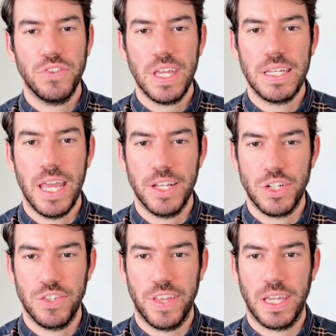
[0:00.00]
feels like
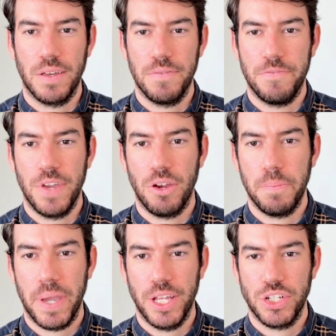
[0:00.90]
nature's like a
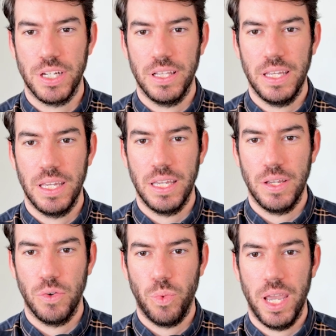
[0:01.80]
very
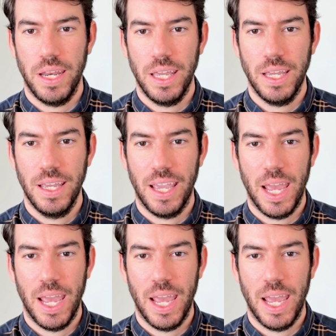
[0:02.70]
patiently waiting.